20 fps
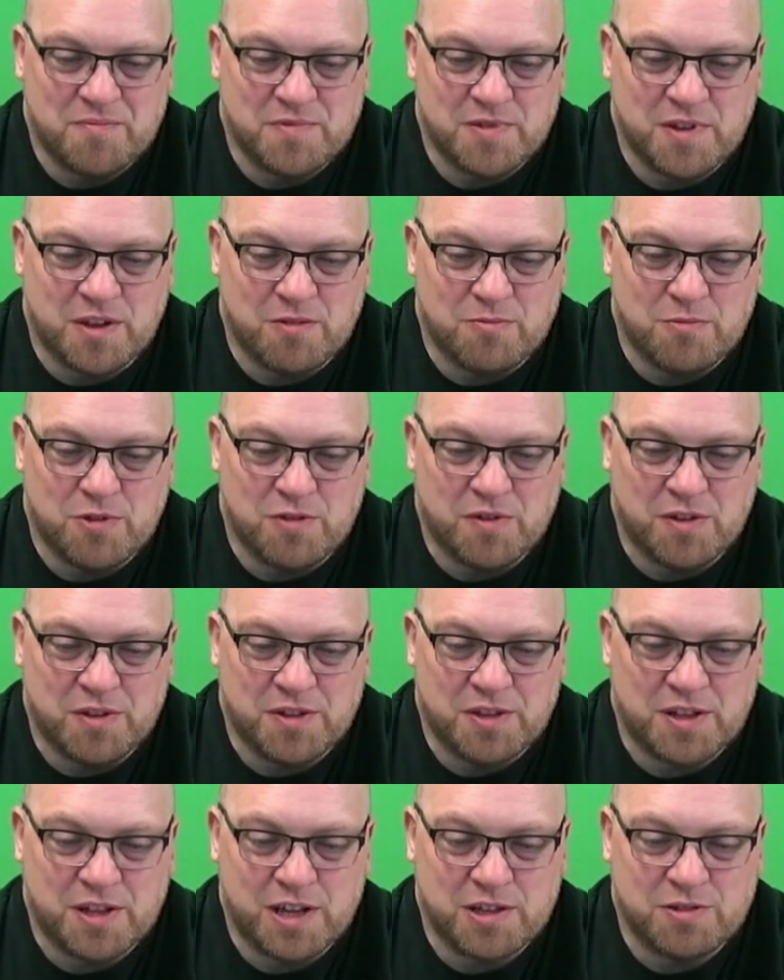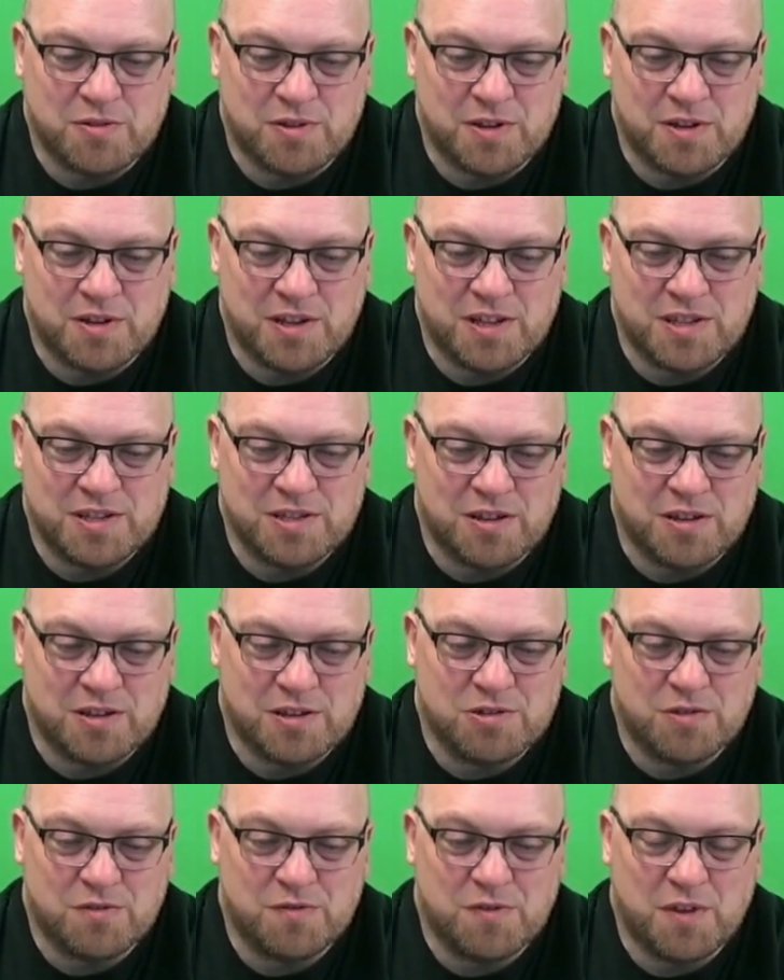you know, move on to the next one. It's not
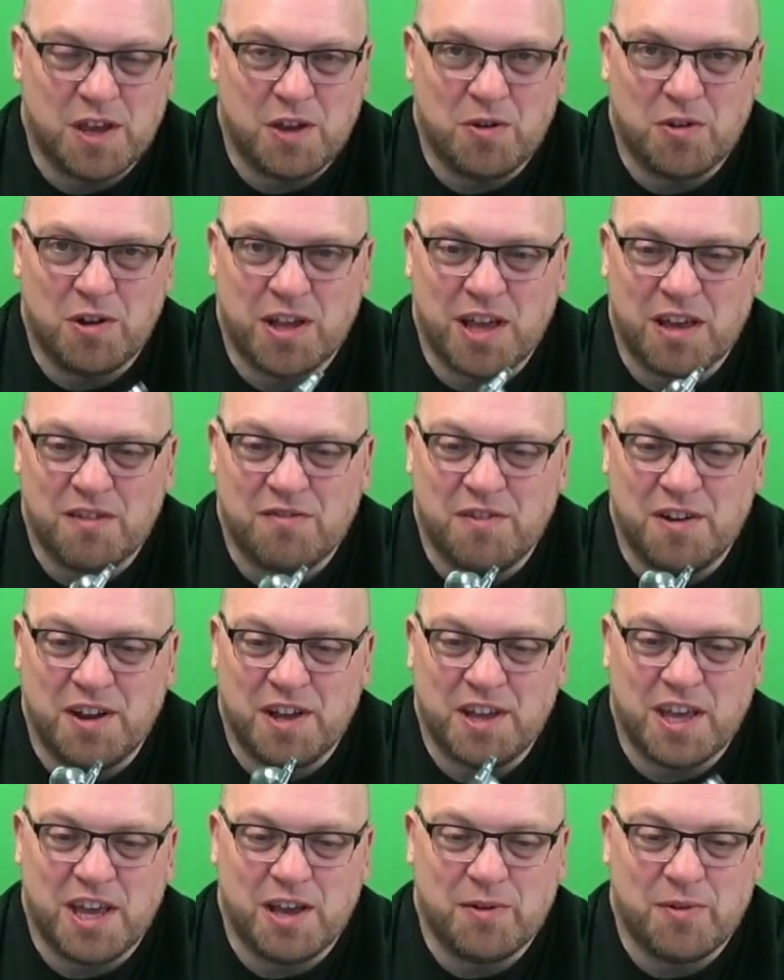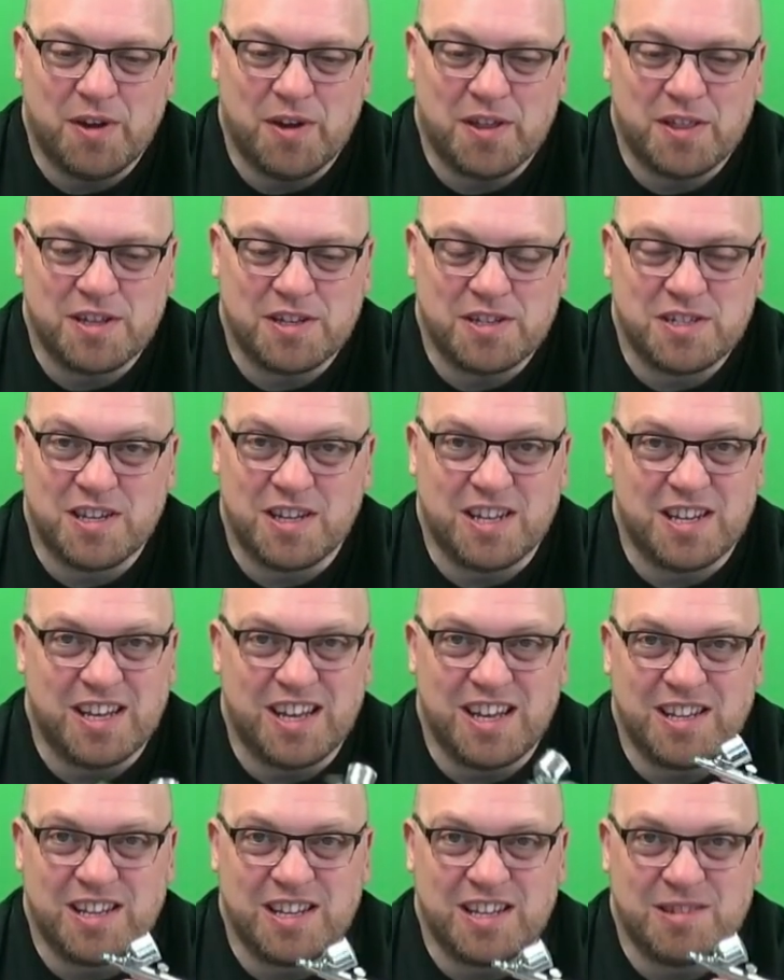the sort of thing you want to get finicky with.
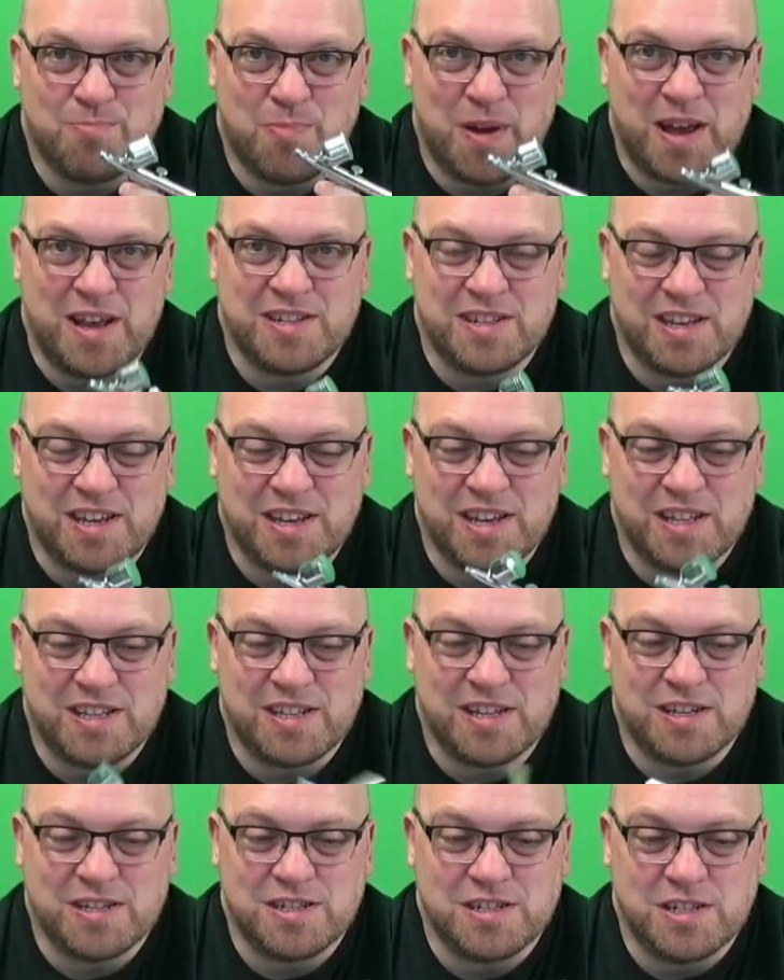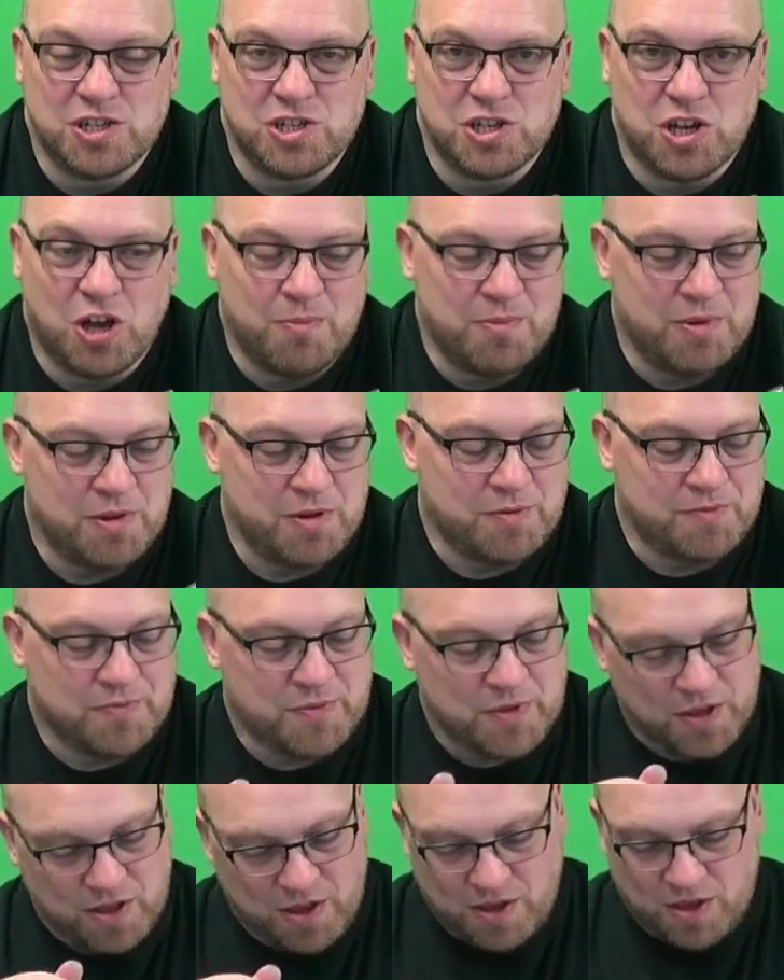It's basic. It does the job.
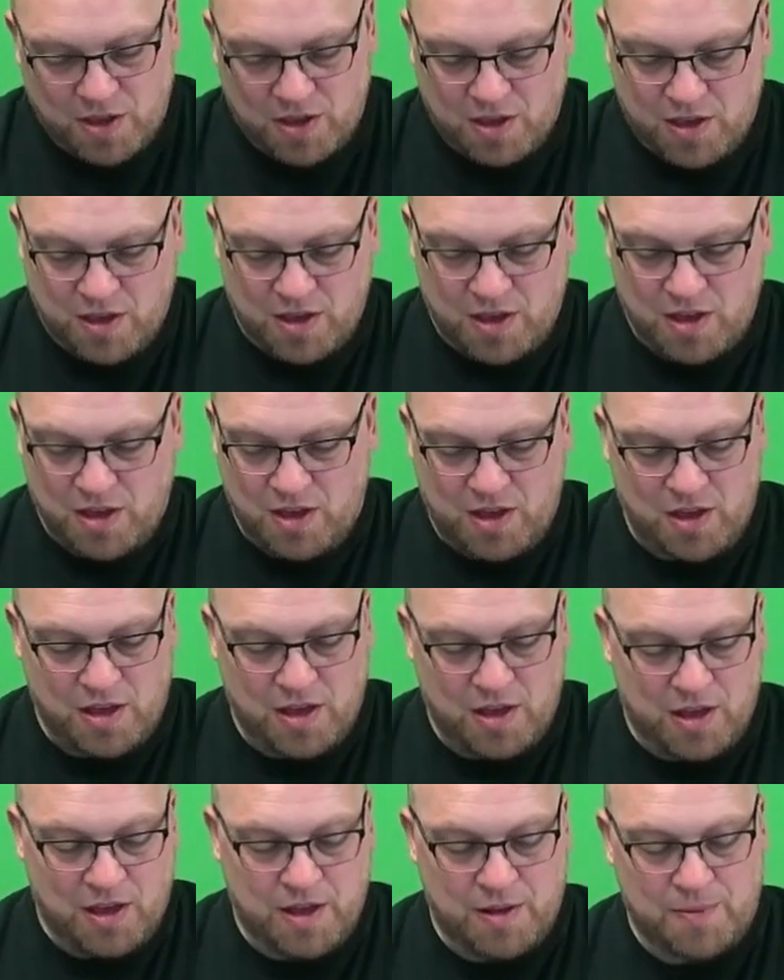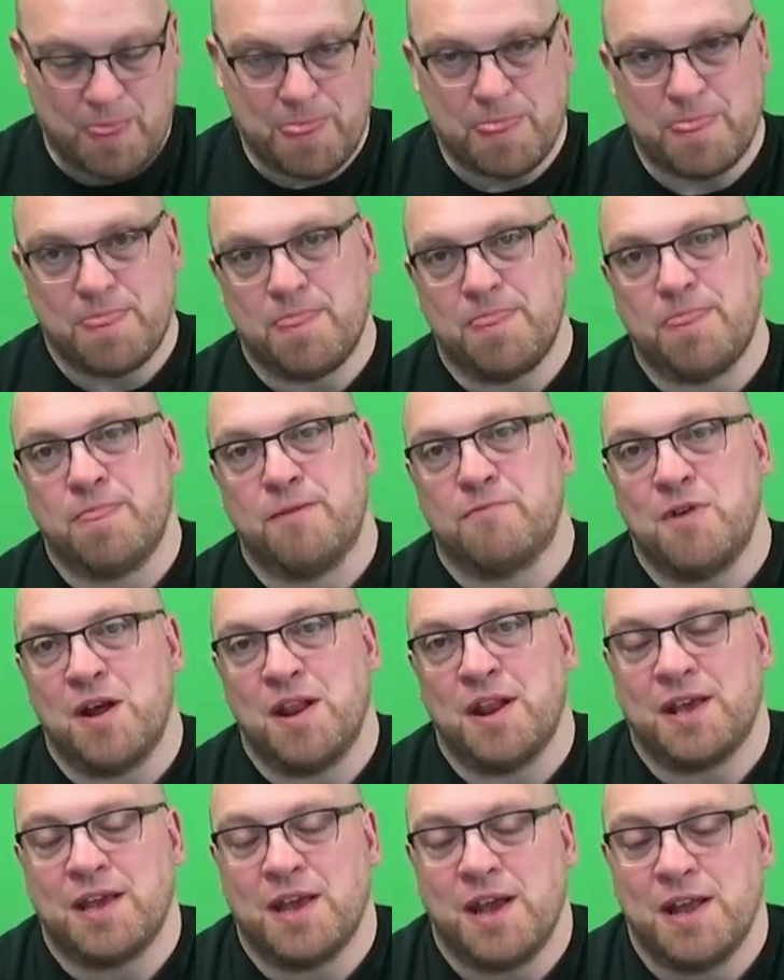The
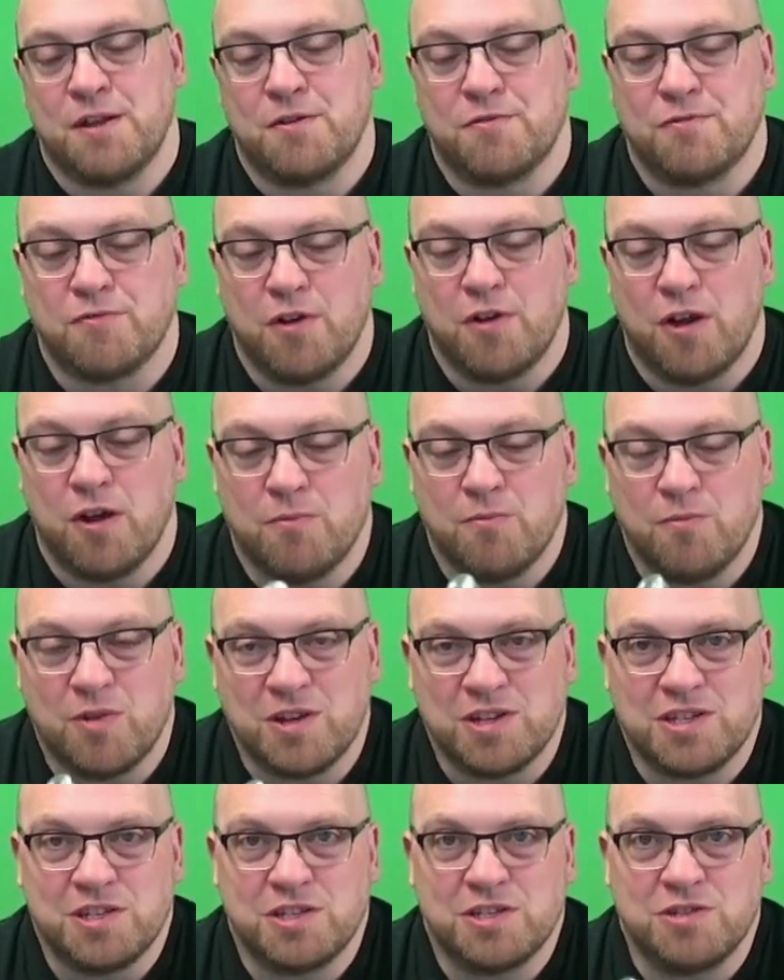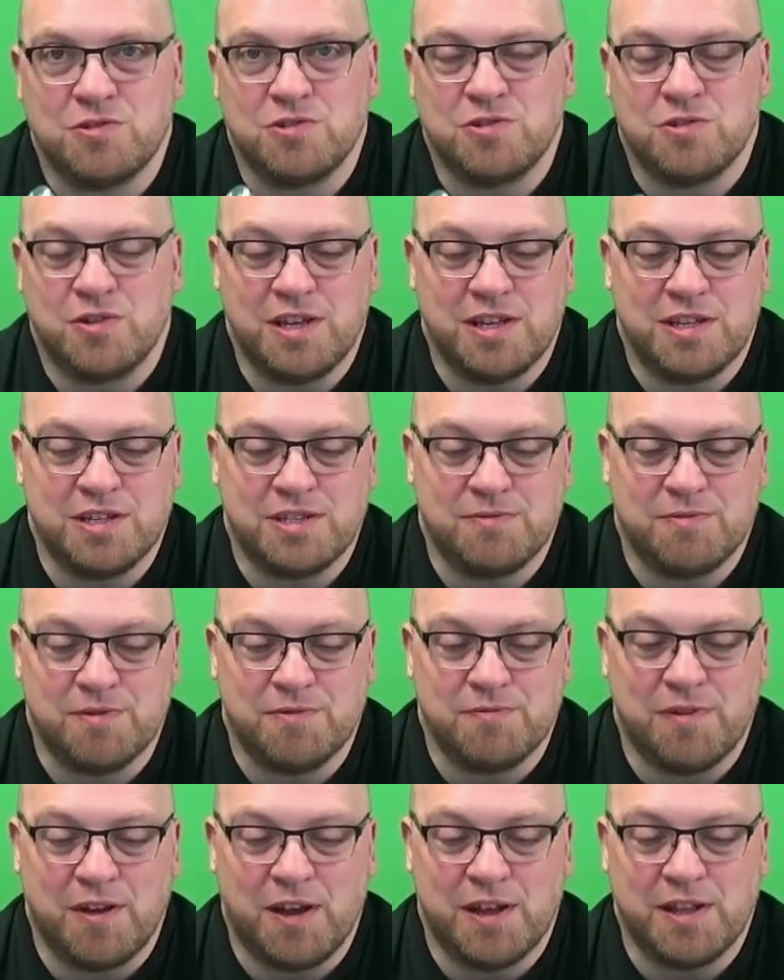Renegade Chrome, which, as you saw, is for
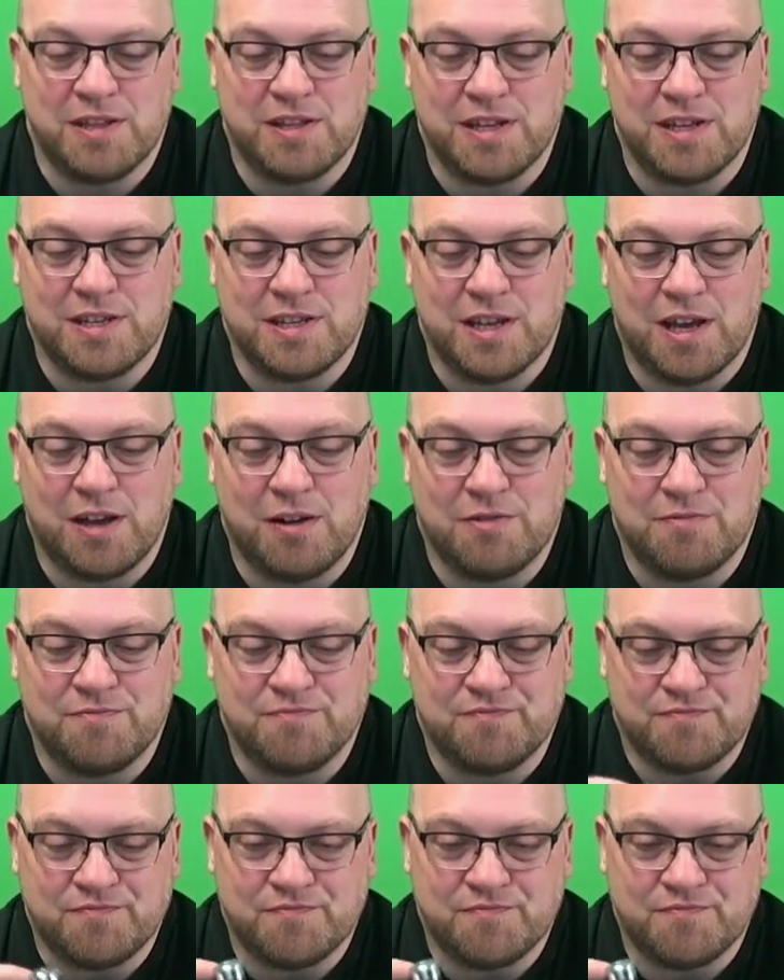fine detail.